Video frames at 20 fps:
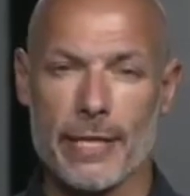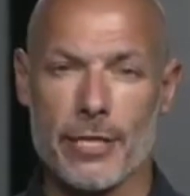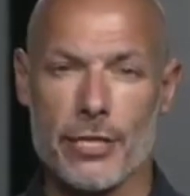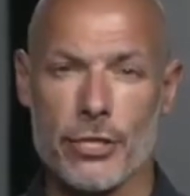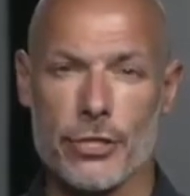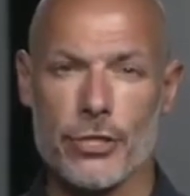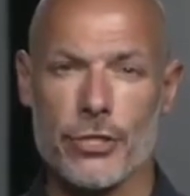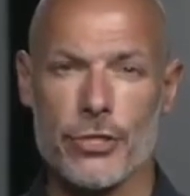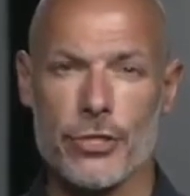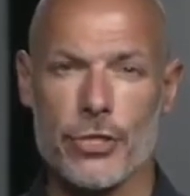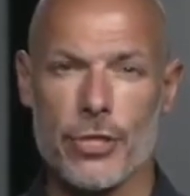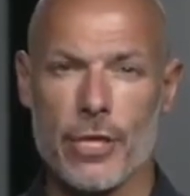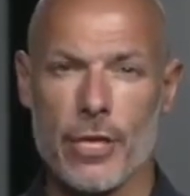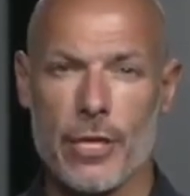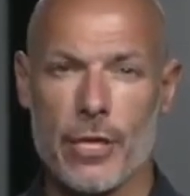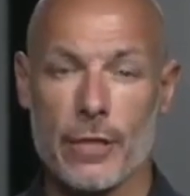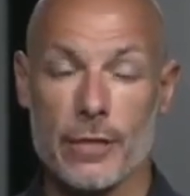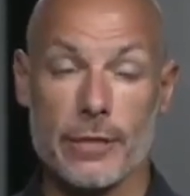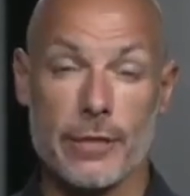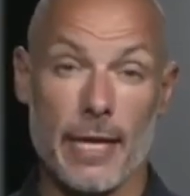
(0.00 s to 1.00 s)
kick decisions,
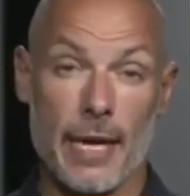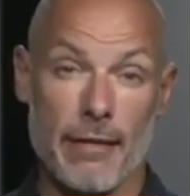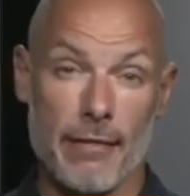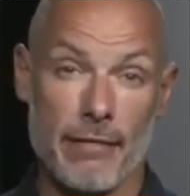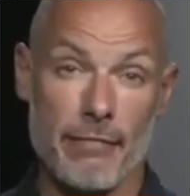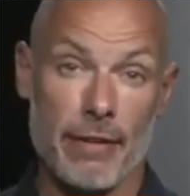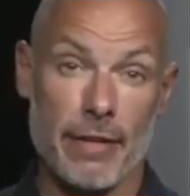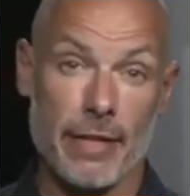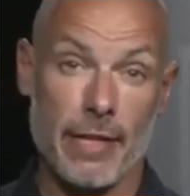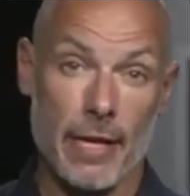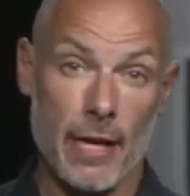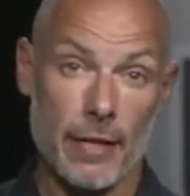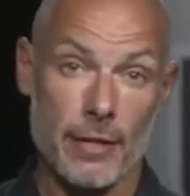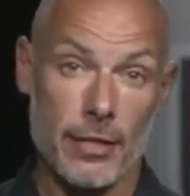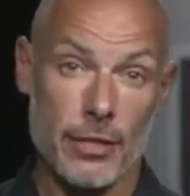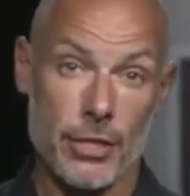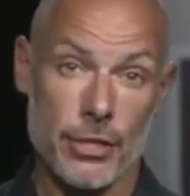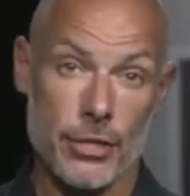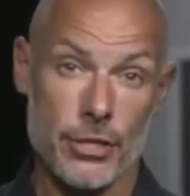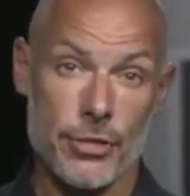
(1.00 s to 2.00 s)
direct red
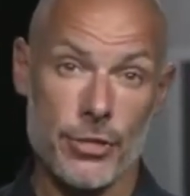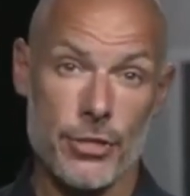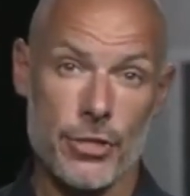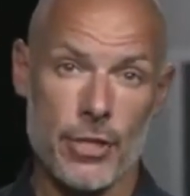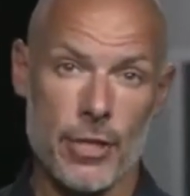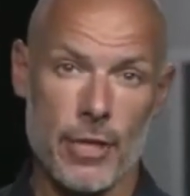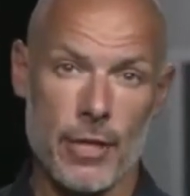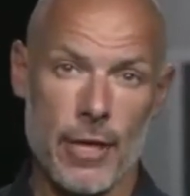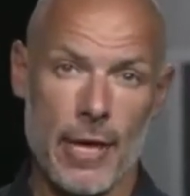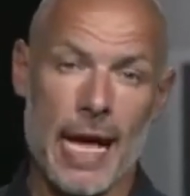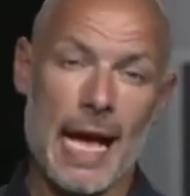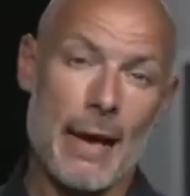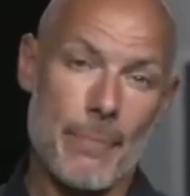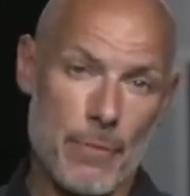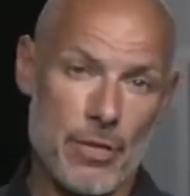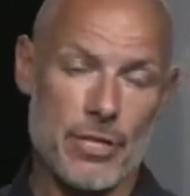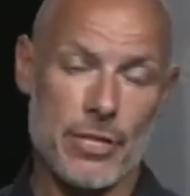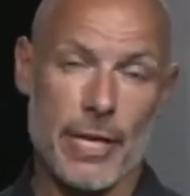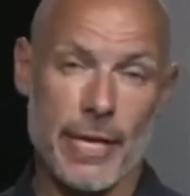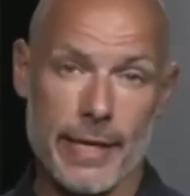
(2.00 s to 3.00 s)
card decisions,
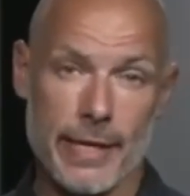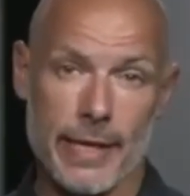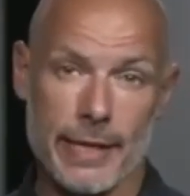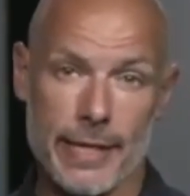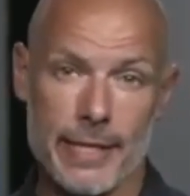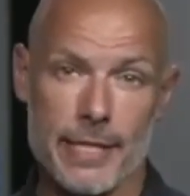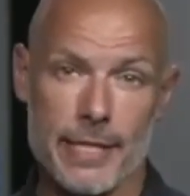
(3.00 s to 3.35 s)
and mistaken